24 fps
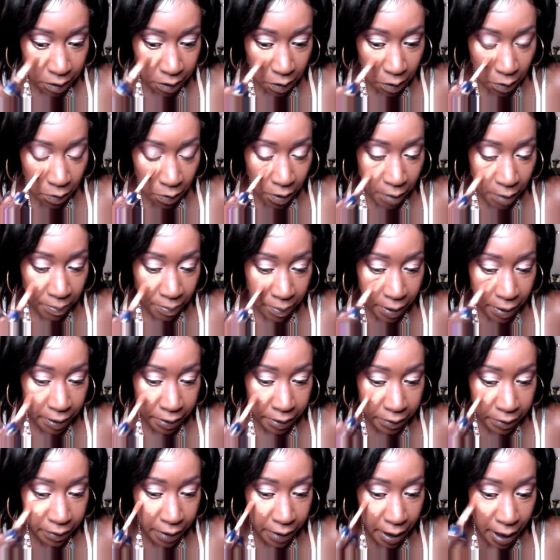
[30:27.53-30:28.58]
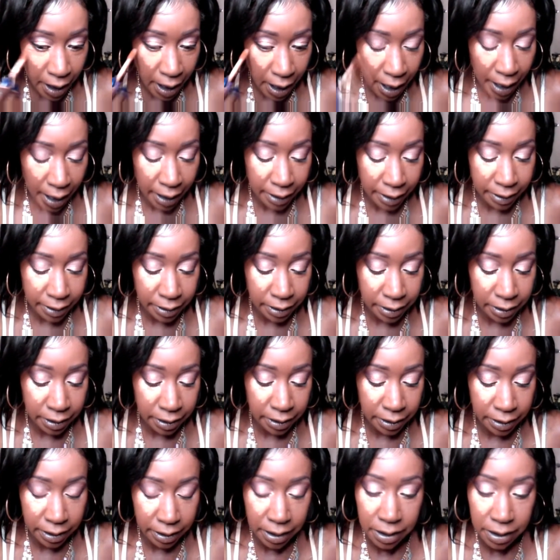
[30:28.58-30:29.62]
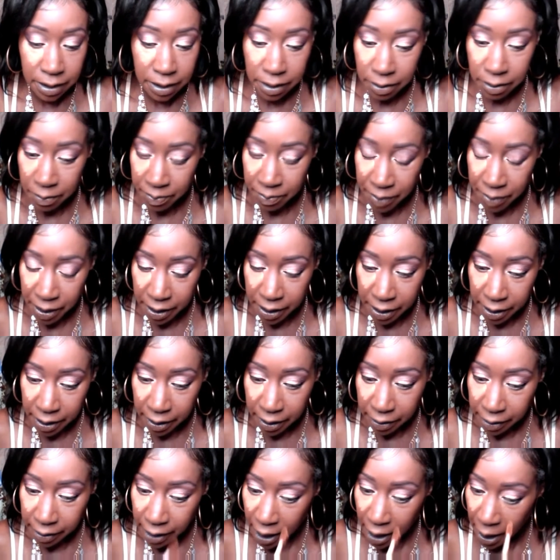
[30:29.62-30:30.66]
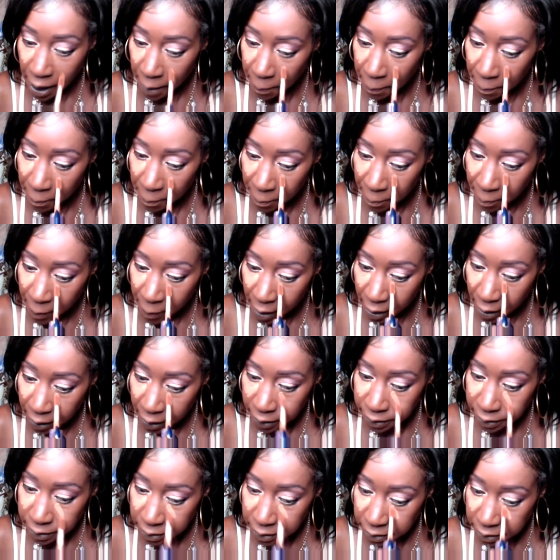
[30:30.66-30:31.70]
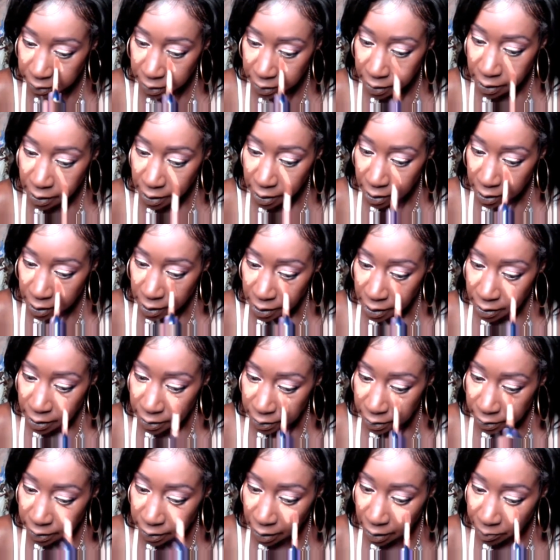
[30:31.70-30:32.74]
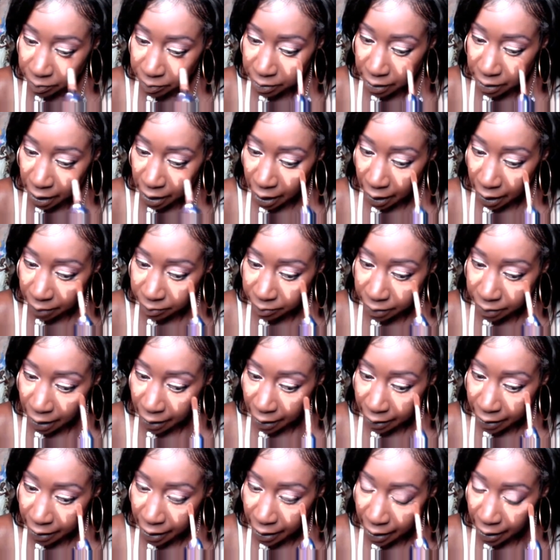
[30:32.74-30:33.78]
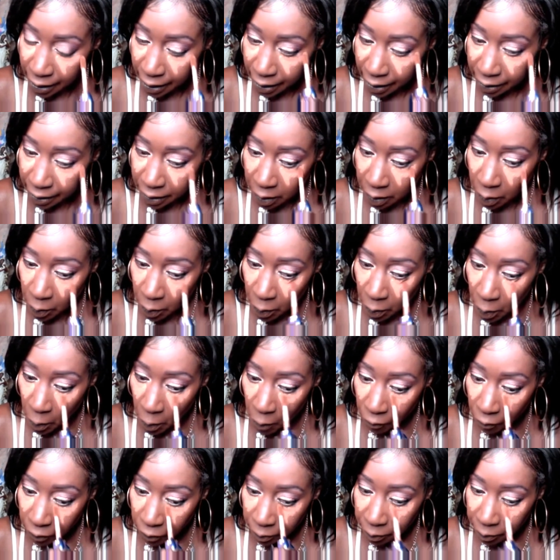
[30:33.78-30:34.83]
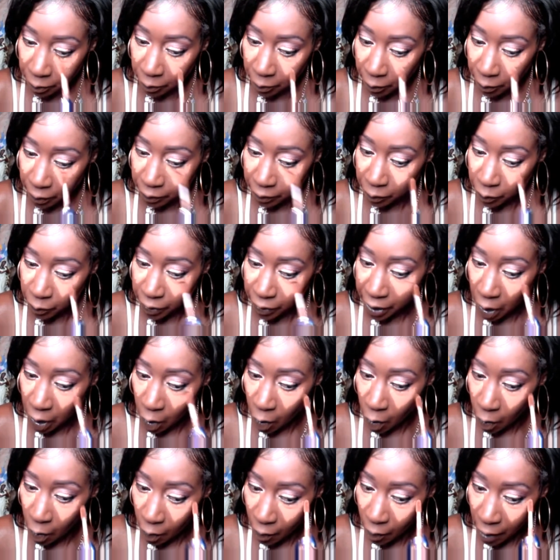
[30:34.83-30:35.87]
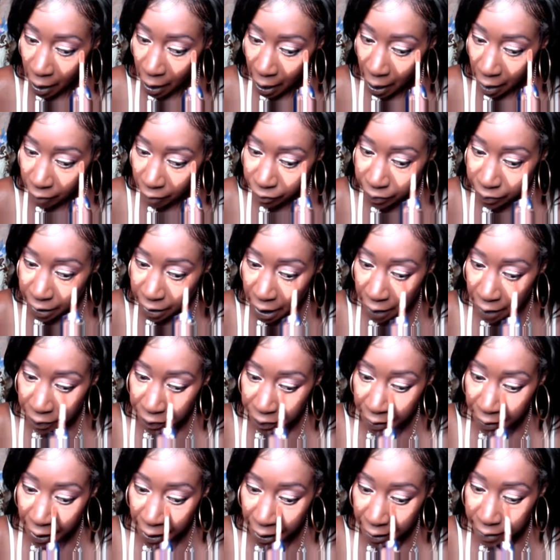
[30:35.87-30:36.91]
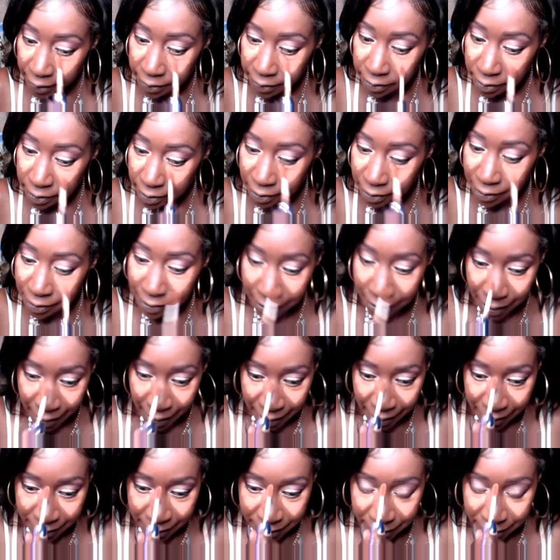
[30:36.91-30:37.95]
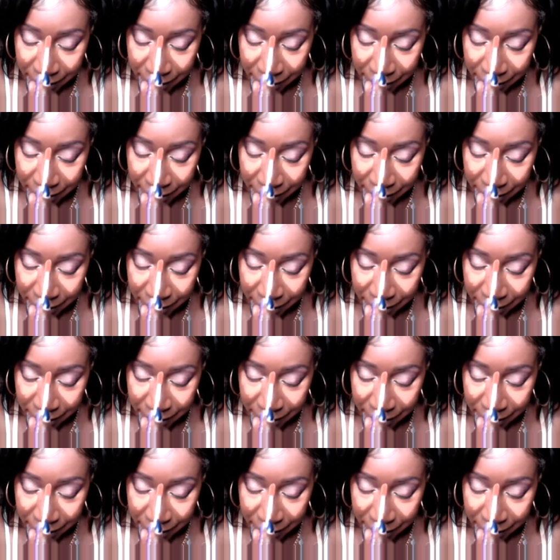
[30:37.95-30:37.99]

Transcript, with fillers: Um, I just go up under the eyes just a little bit here, not much. Sometimes I can go overboard. We all have done that.